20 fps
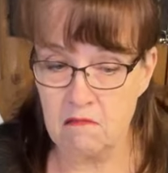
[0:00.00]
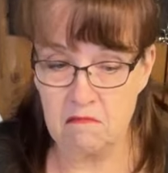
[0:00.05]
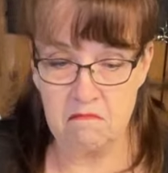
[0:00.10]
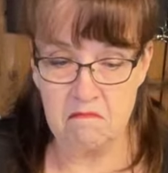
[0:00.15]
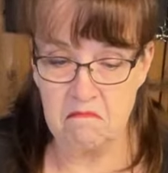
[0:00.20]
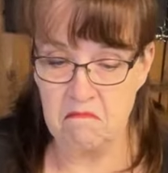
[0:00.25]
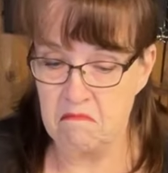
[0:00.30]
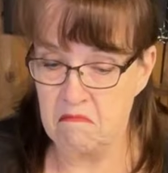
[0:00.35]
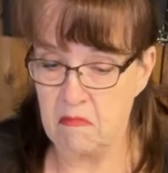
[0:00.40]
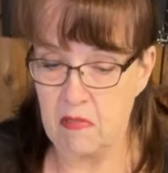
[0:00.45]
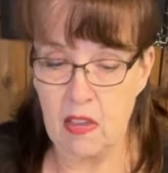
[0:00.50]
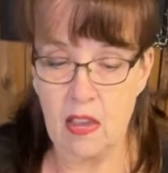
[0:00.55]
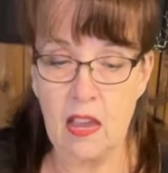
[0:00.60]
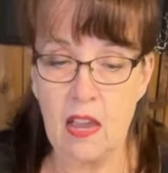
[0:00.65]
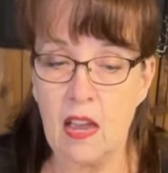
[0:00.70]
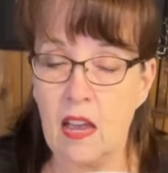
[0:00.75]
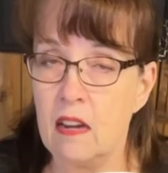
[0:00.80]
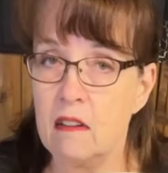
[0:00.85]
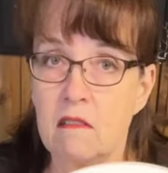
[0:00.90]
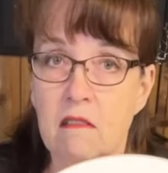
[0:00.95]
this.
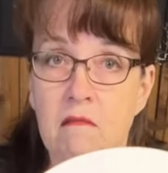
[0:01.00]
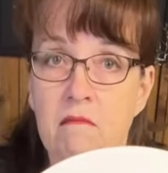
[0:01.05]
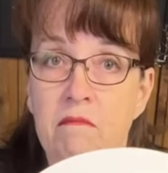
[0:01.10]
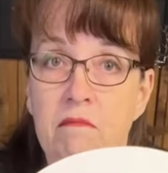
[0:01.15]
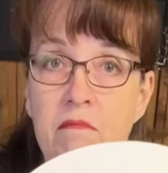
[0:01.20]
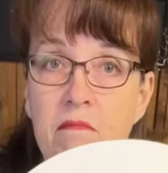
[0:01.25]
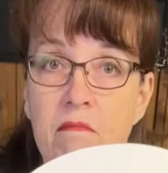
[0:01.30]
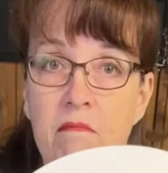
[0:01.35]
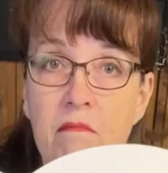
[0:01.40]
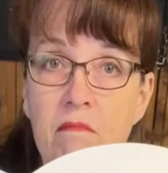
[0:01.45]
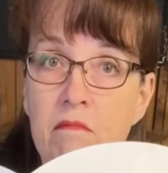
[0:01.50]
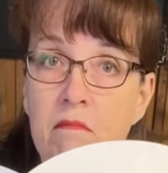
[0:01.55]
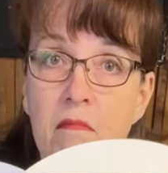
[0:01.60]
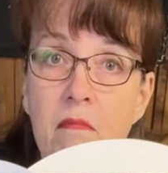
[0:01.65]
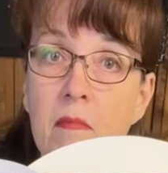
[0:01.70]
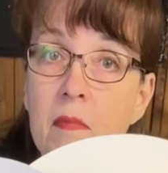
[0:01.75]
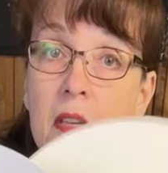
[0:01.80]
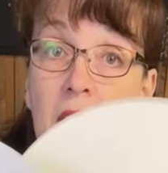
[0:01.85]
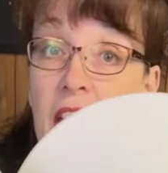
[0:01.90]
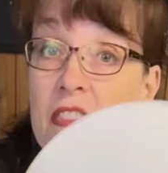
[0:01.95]

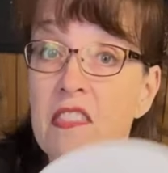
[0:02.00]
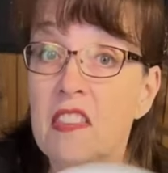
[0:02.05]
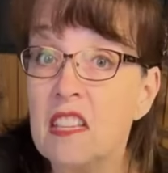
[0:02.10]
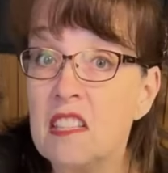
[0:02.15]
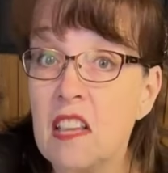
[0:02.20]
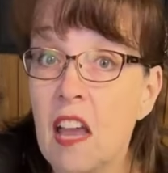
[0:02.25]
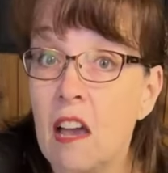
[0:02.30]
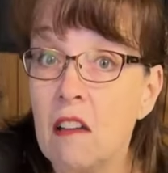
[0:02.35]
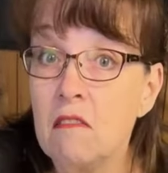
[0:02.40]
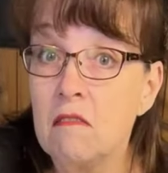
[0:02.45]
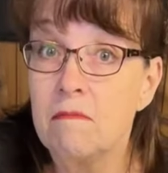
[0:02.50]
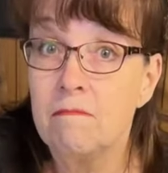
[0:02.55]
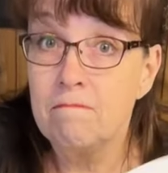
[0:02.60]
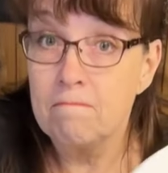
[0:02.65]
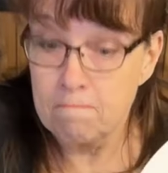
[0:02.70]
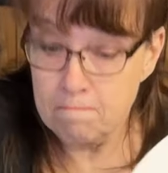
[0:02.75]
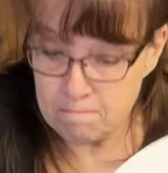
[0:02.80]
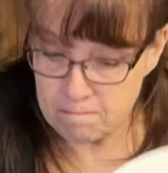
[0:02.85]
Otherwise, just measure the